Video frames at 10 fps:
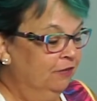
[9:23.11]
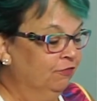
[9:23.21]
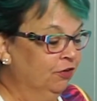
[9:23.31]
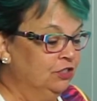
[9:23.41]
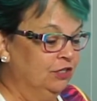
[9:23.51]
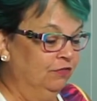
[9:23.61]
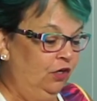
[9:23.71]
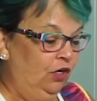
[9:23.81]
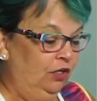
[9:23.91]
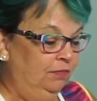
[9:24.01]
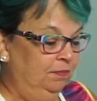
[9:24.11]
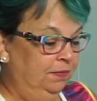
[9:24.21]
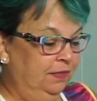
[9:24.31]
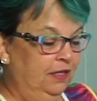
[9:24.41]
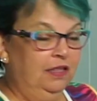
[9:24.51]
First of all,
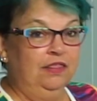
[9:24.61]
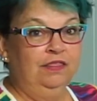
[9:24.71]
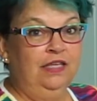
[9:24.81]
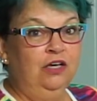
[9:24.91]
The